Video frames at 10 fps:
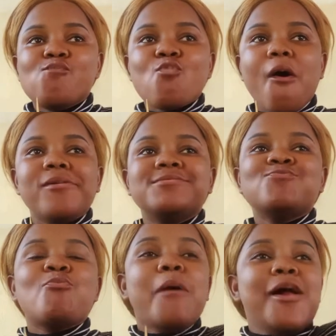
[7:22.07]
so she was
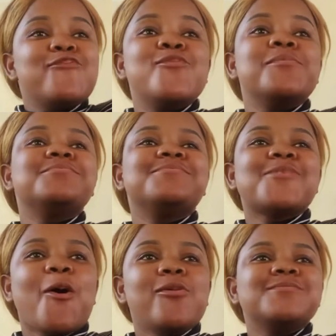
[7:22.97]
telling me that
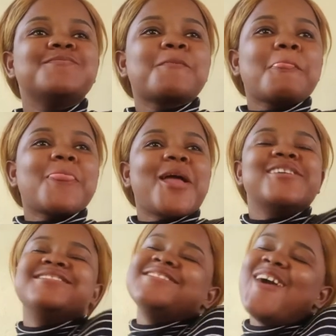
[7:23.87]
I
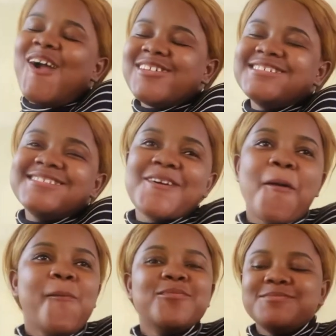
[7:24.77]
should get out of the
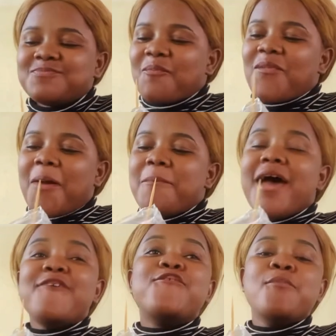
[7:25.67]
group.
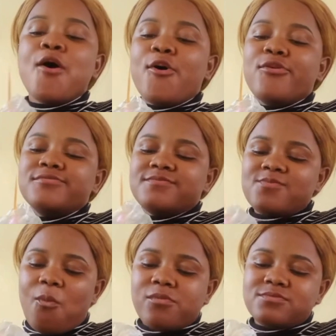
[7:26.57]
But for real,
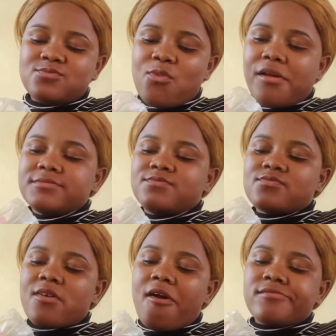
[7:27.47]
I left there.
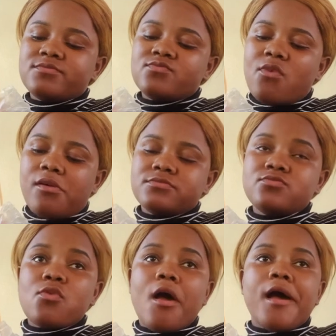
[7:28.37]
Okay, I've not leave, but
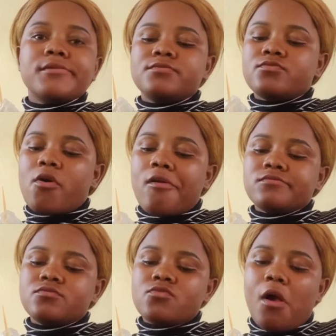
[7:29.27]
I'll leave,
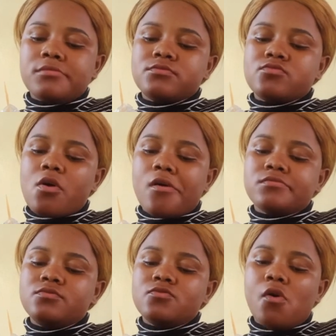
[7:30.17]
but I'm not even
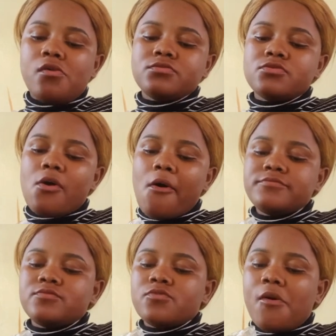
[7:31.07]
taking anything from
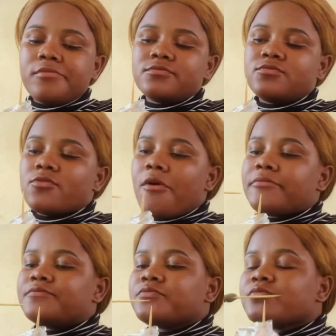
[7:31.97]
them. So
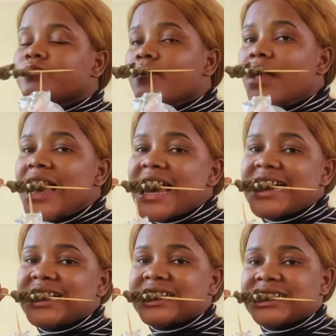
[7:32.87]
she just
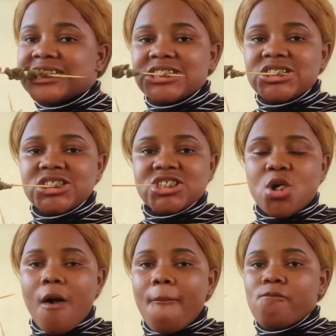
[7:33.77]
leave me alone.
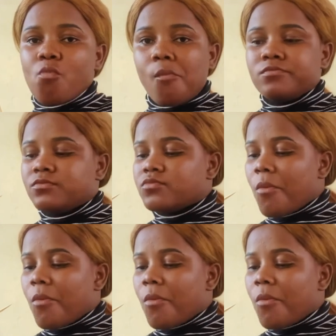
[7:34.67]
Yeah.